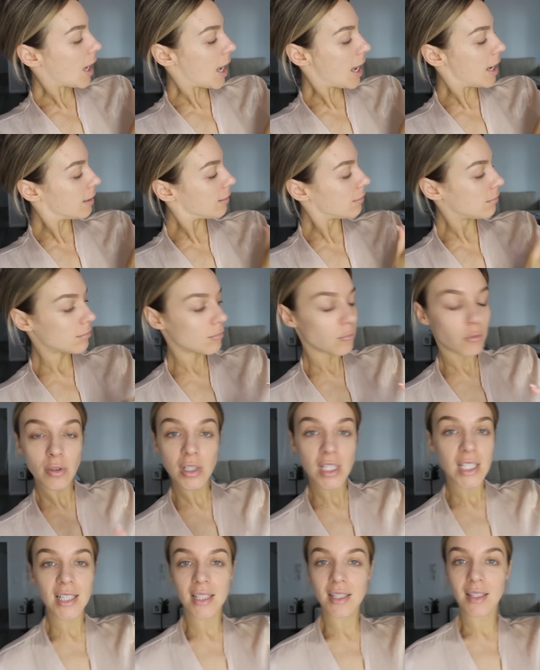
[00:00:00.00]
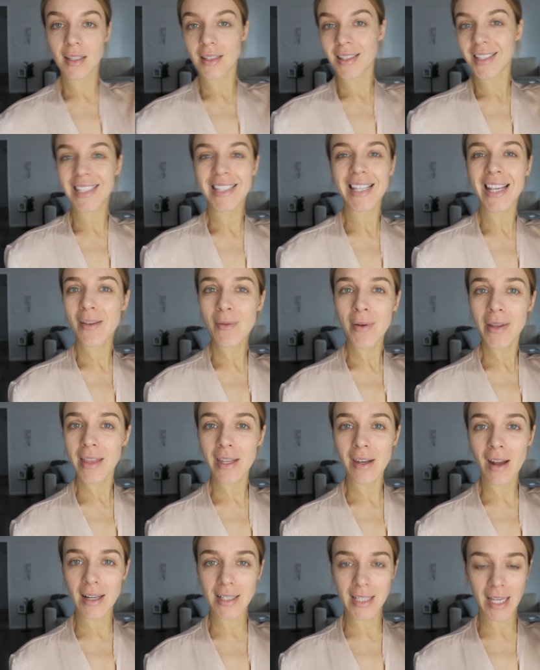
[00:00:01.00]
and we'll just see where the
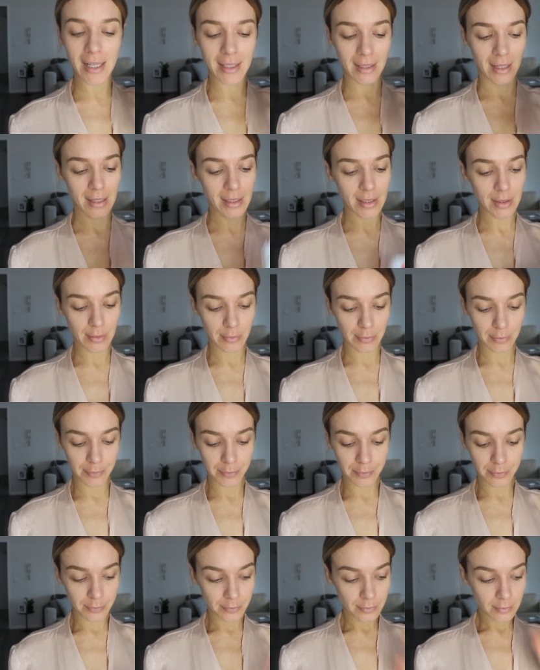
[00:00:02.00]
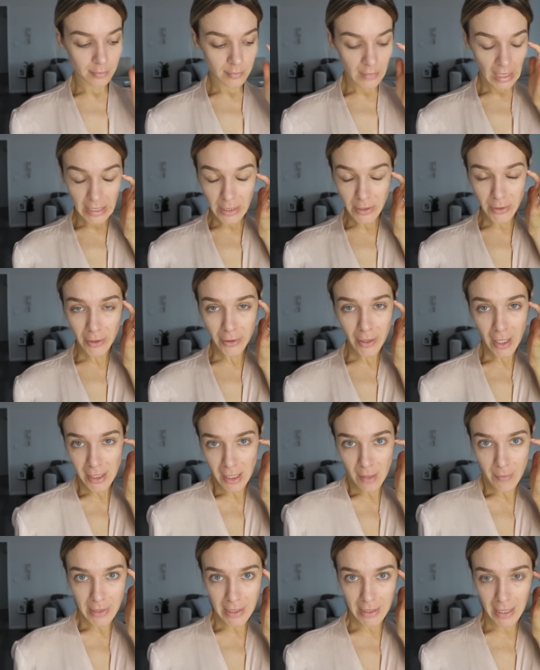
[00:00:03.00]
night takes us. It's not
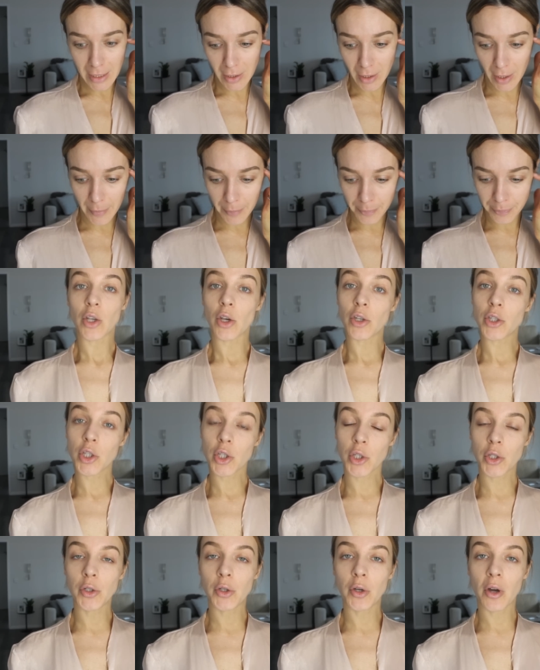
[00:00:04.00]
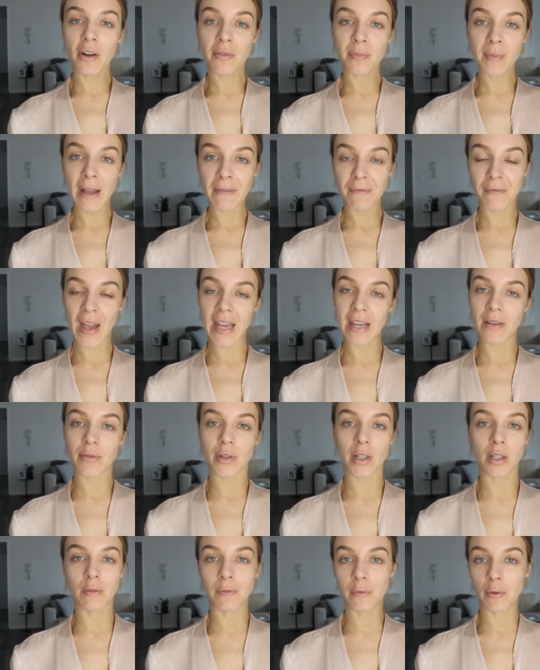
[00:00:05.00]
nighttime, it's daytime. So 2 of my
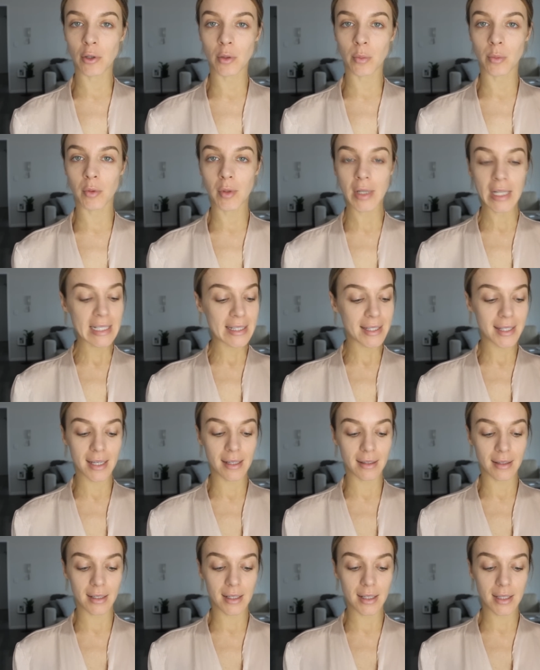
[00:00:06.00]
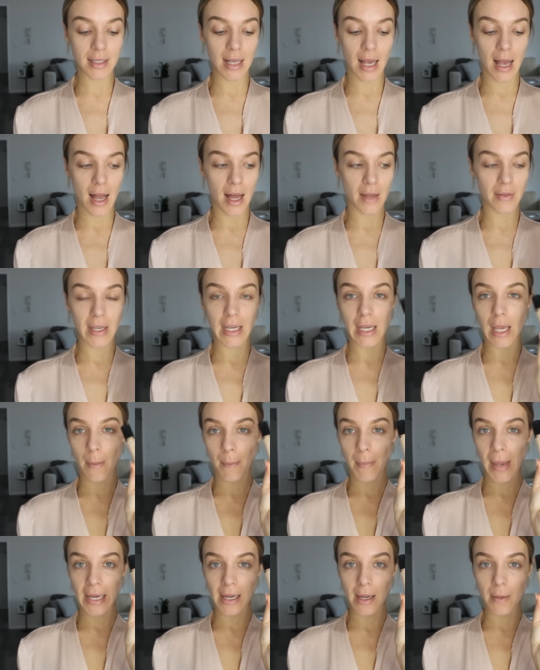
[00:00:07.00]
favorite affordable concealers are the
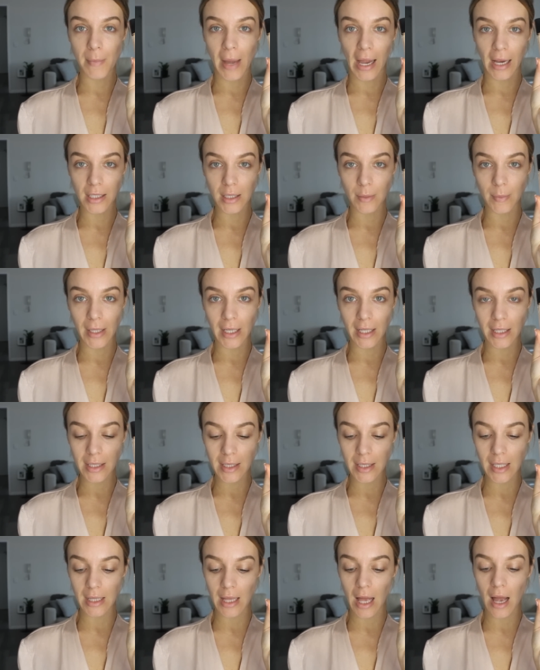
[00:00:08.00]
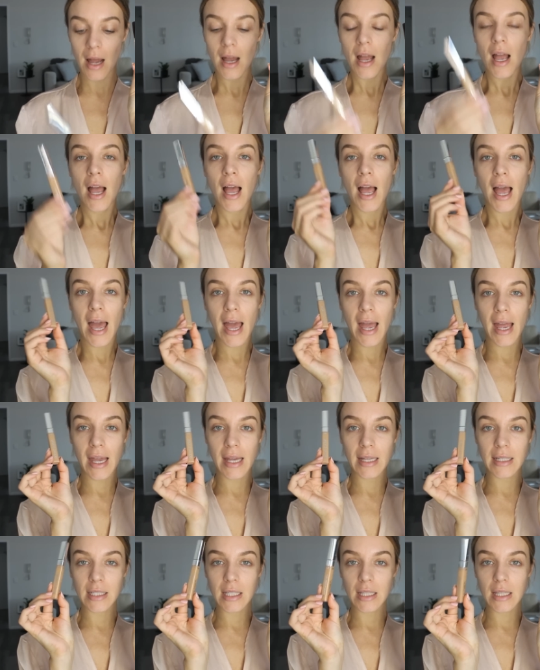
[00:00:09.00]
MECCA Maxima Concealer
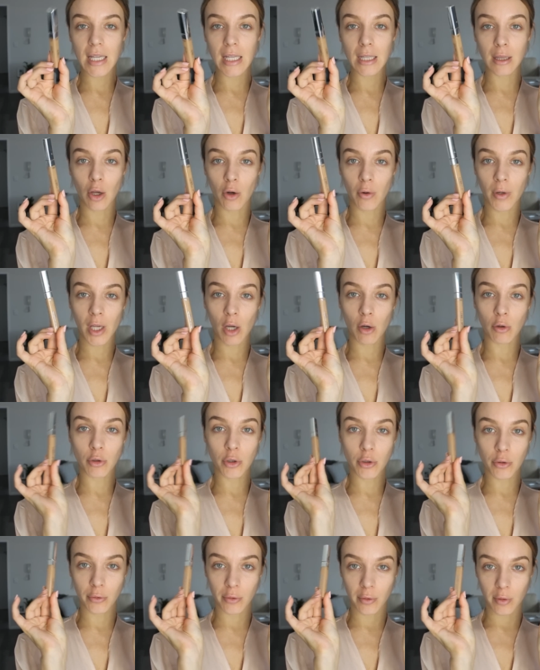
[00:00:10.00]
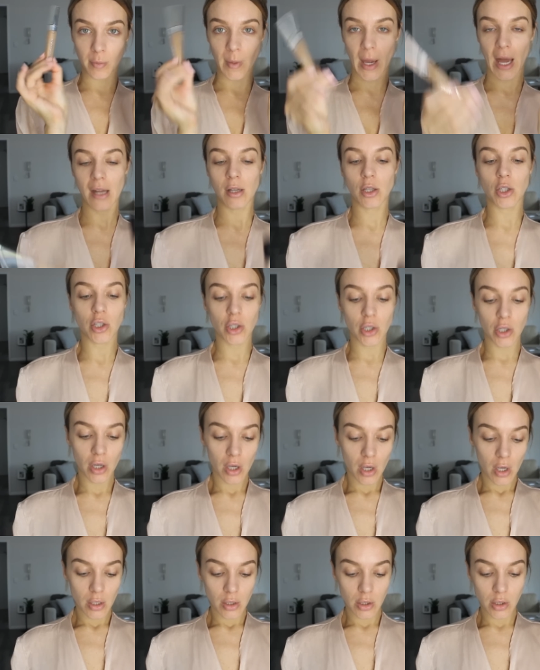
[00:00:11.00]
and the L'Oreal True Match.
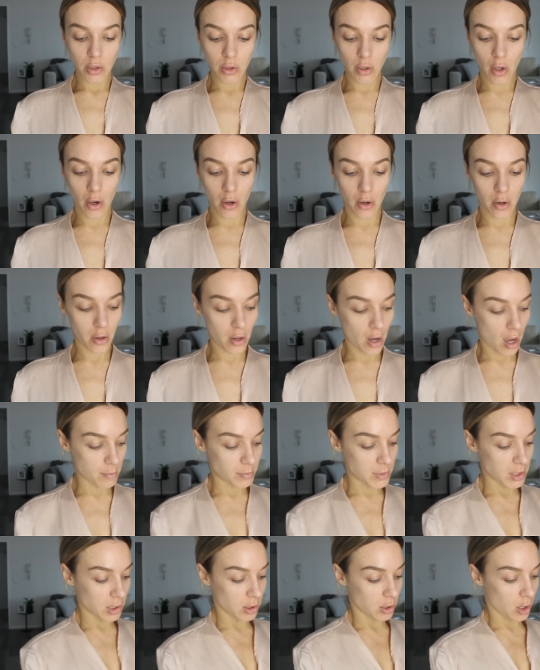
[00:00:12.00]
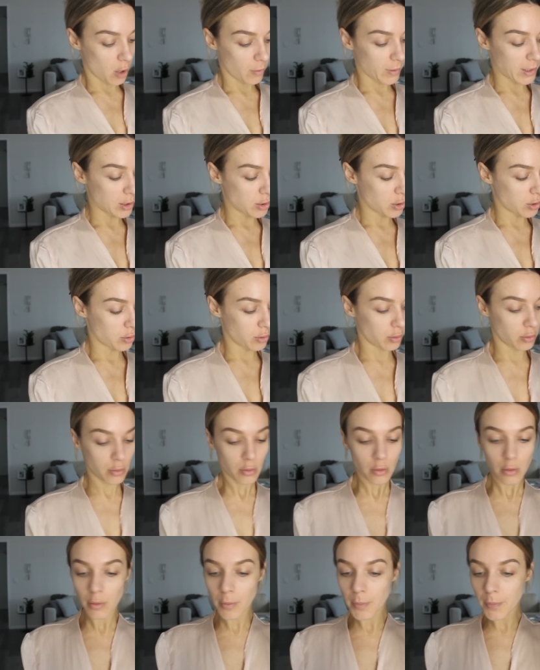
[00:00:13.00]
So I'm just going
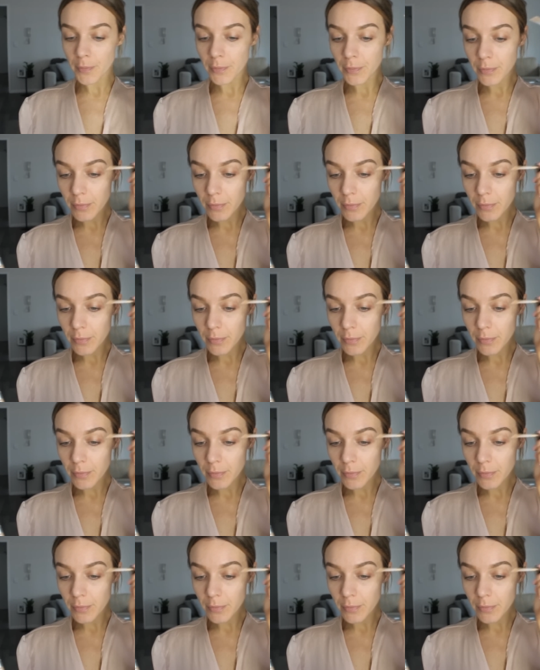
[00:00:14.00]
to